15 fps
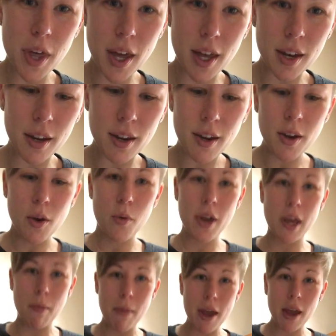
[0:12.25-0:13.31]
that we
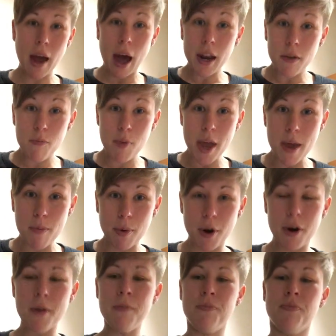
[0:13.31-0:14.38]
can make out of
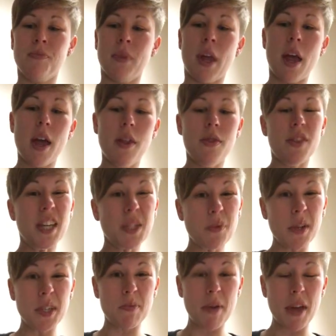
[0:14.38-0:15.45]
paper, and this
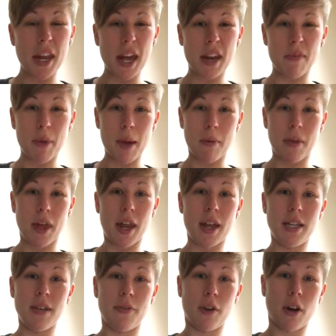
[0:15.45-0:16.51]
one's made out of paper that had
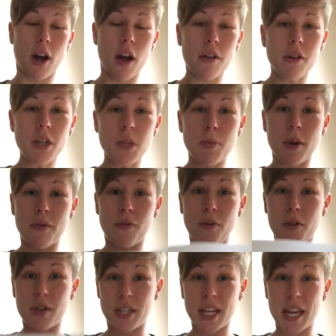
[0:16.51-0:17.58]
different colors, but for
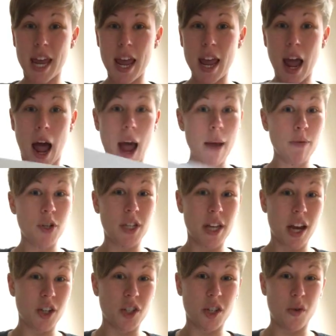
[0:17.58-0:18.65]
today I'm just
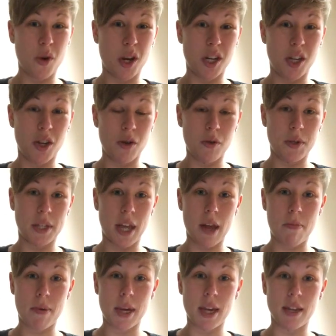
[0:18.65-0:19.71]
actually going to use a
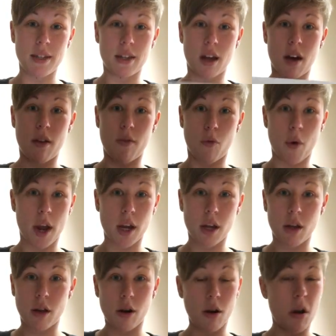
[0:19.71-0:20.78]
piece of
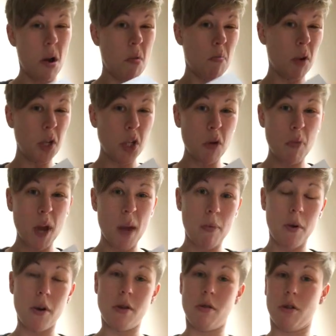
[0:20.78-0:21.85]
regular printer
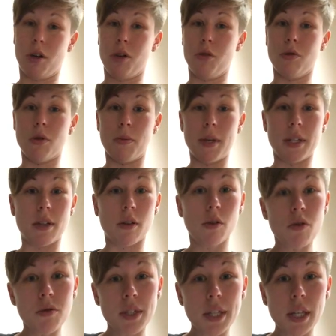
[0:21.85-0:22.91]
paper. You could use a piece of
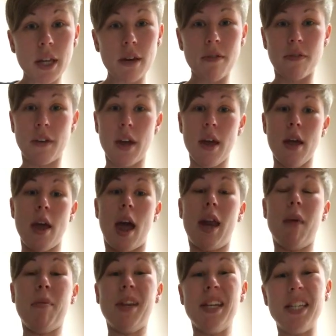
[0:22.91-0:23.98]
loose leaf, and
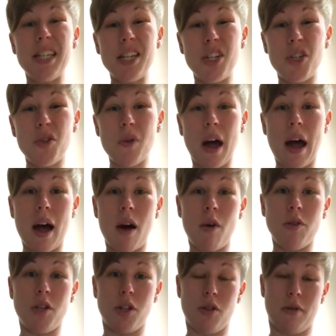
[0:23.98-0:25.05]
I'm going to teach you how
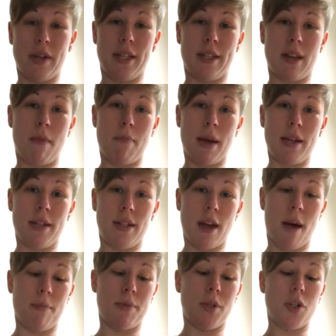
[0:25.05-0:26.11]
to do it step by
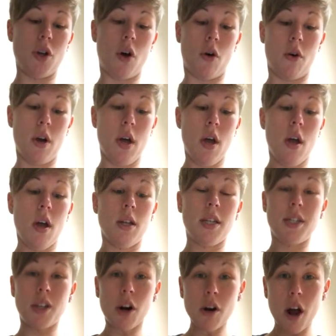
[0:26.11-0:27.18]
step. So to
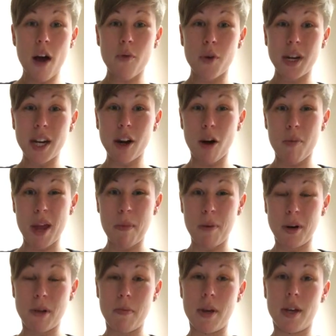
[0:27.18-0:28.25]
start off, we need our paper
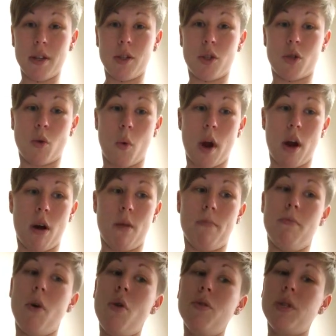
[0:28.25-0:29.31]
to be a square.
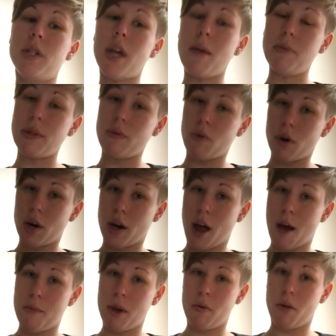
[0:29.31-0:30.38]
Most types of
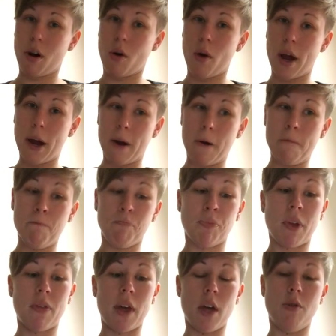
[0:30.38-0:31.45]
origami require
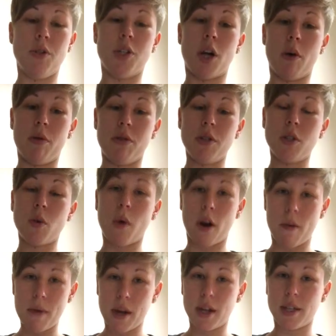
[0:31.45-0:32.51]
that you start with a
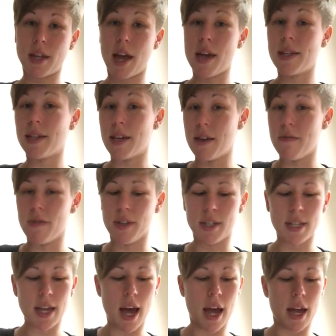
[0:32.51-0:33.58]
square because it has even
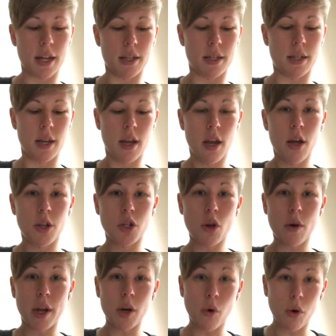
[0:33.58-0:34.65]
sides.
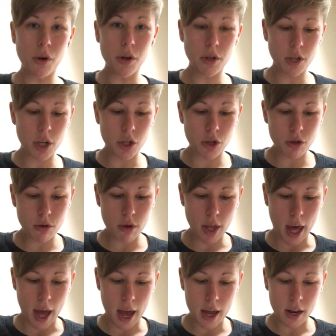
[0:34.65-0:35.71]
So in order to do
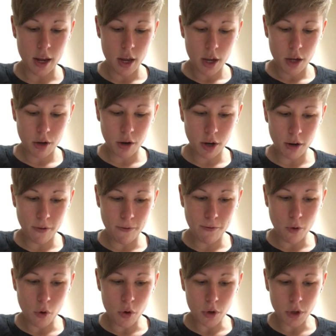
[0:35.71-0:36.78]
that, you're going to
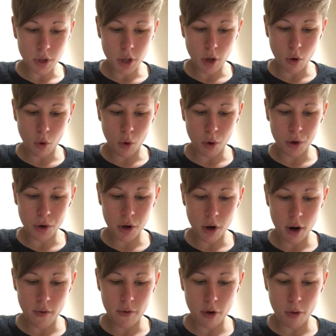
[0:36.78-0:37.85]
fold the corner
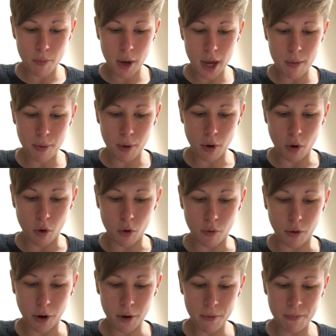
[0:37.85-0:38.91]
of your paper
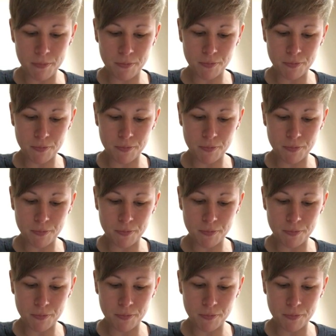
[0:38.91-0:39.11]
over,